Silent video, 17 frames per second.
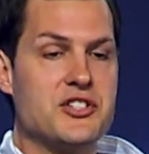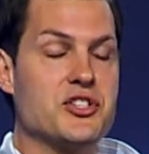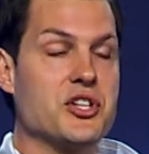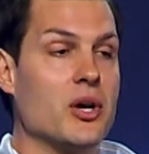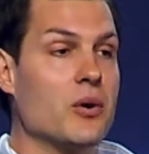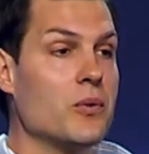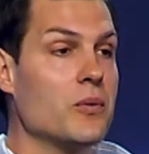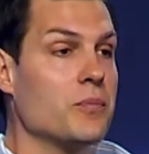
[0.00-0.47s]

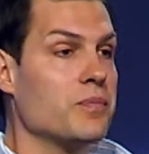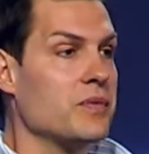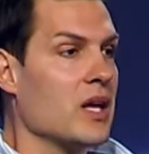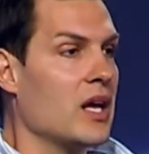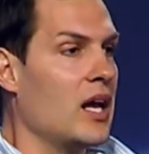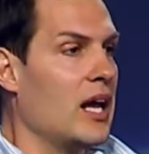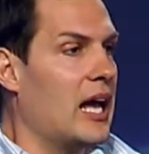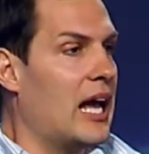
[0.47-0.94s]
so
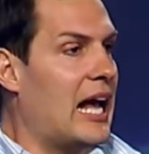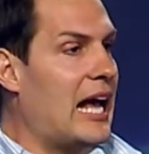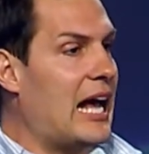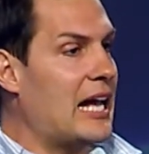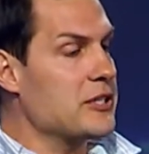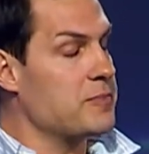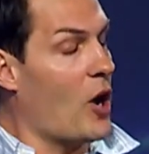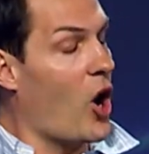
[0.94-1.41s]

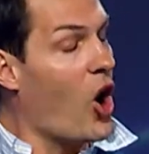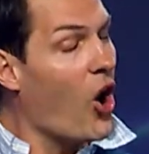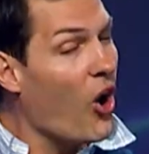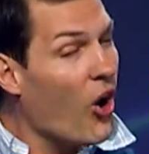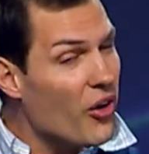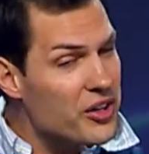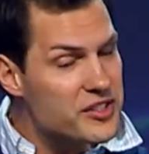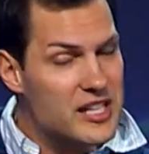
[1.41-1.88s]
as
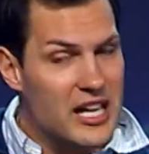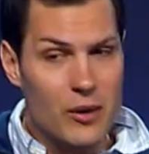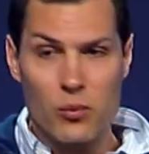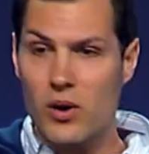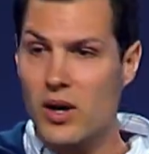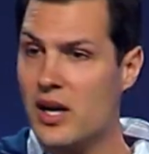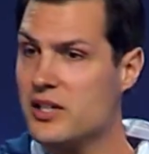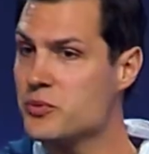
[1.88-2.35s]
hard as that
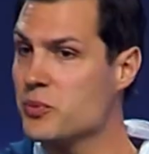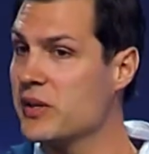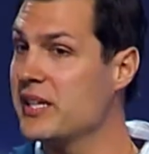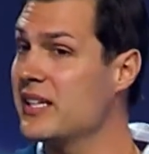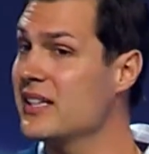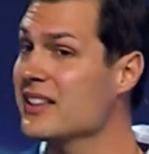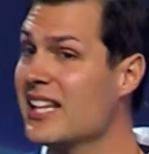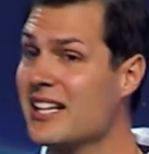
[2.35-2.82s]
was, we
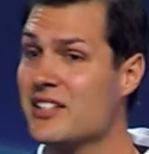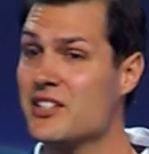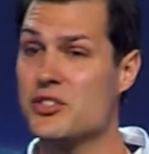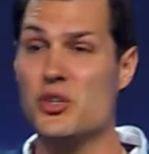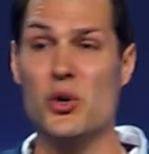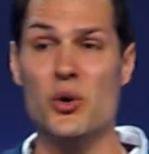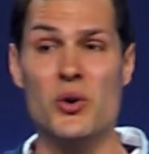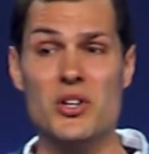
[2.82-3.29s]
didn't let it
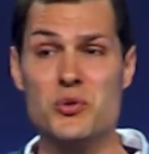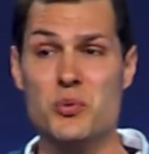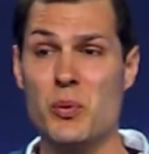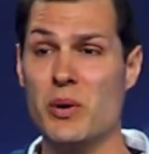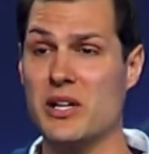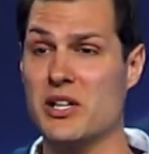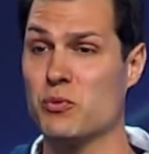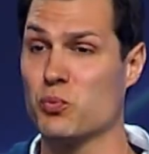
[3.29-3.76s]
deter us. We
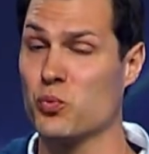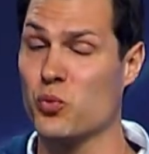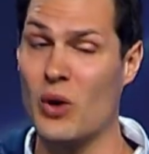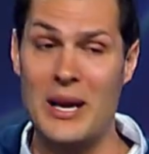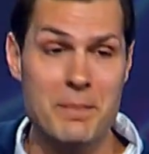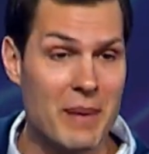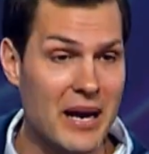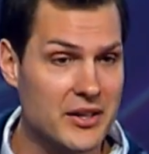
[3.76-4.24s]
went
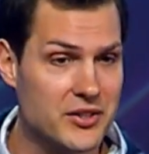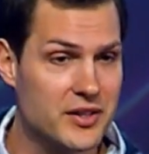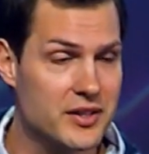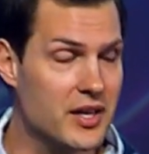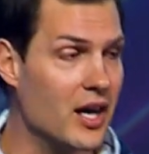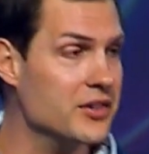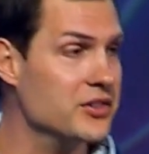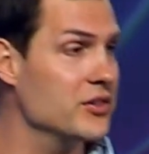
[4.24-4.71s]
right back to the
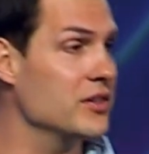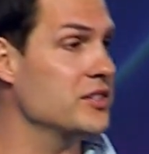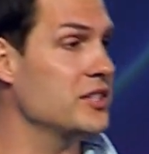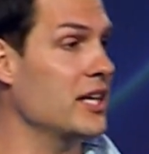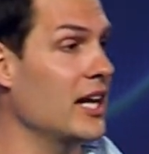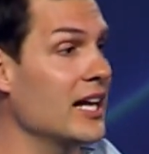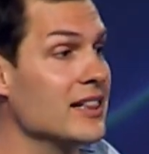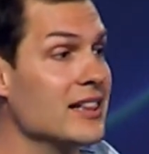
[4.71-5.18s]
doctor and said,
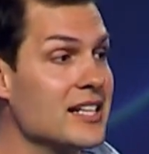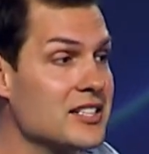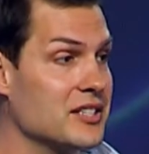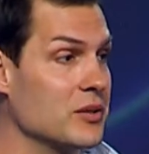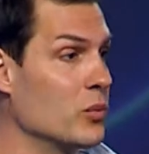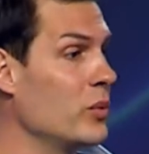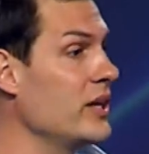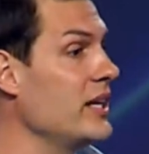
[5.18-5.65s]
hey,
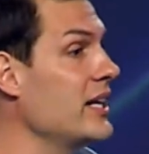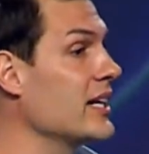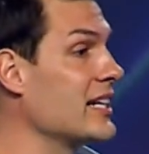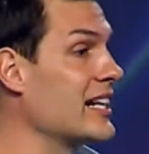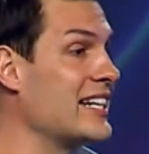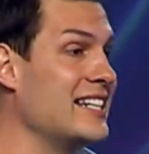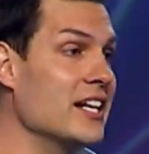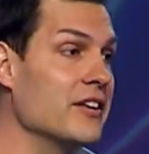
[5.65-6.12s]
listen, we need a
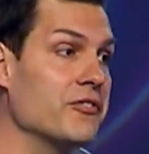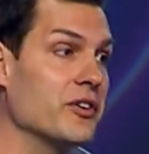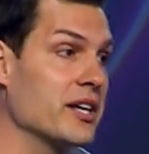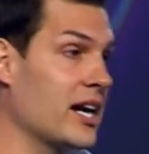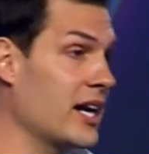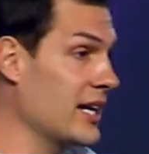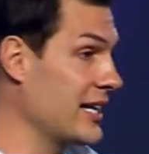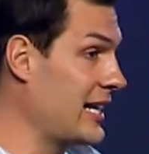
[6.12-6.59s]
different
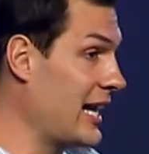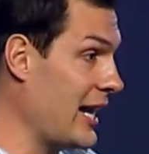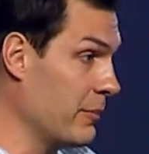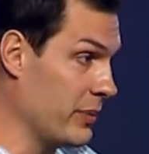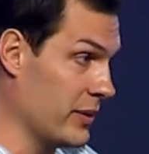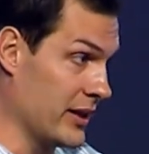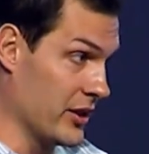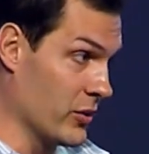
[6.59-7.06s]
kind of game
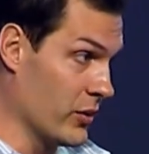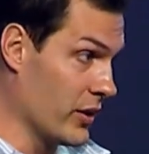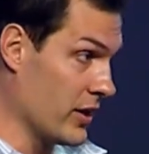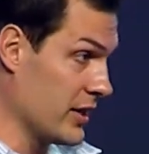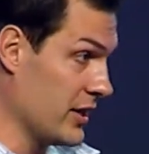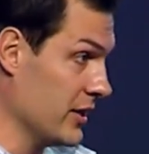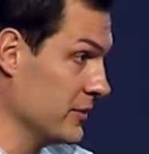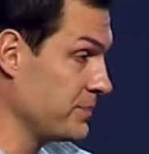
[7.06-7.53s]
plan going on
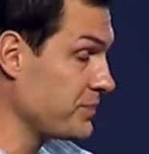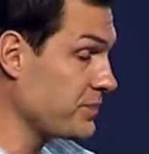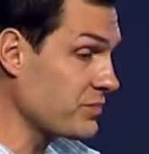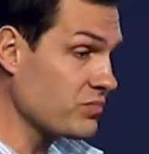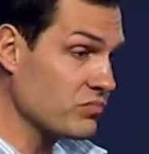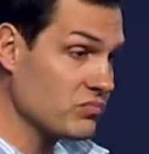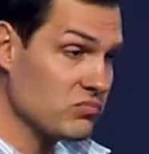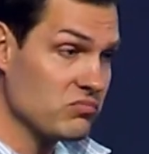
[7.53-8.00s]
here.
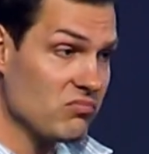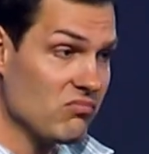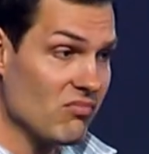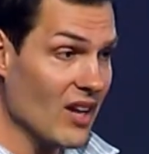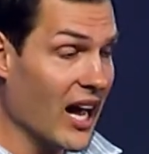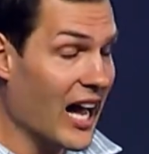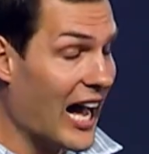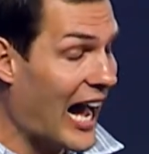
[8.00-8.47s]

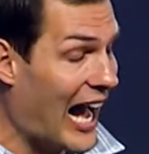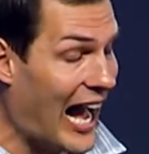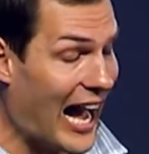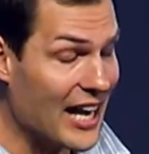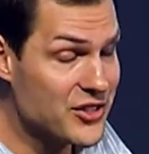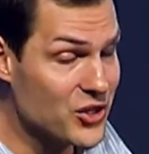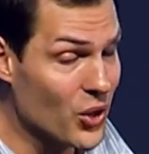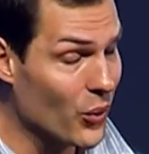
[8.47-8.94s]
I
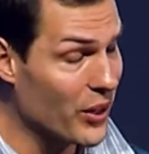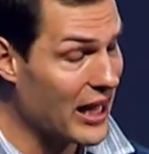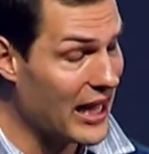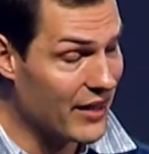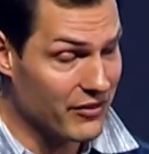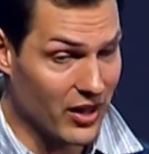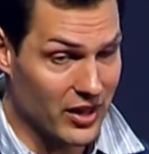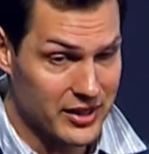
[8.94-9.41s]
don't
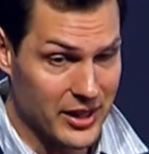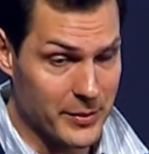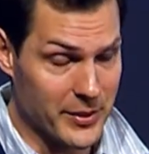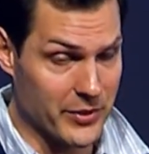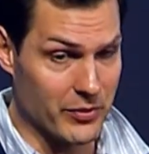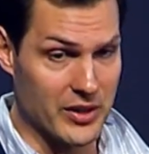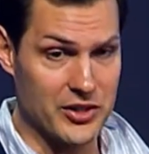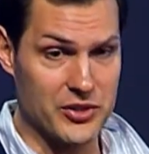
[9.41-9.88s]
have
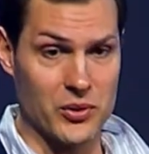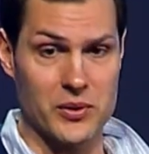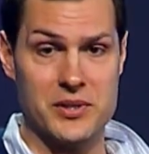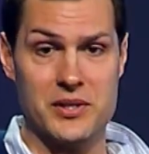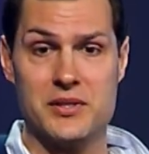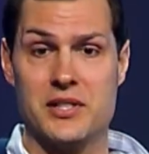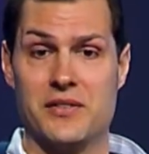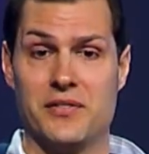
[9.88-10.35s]
unlimited
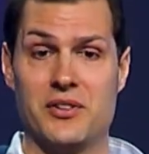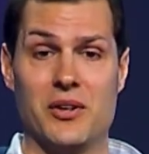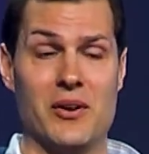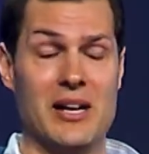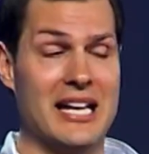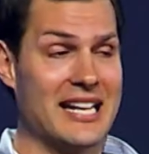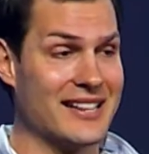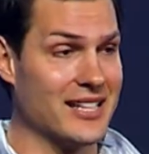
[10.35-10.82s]
resources, and if you know
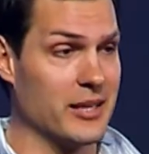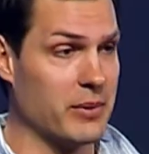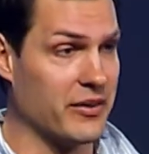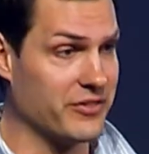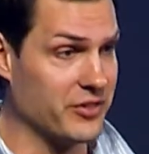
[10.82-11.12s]
anything about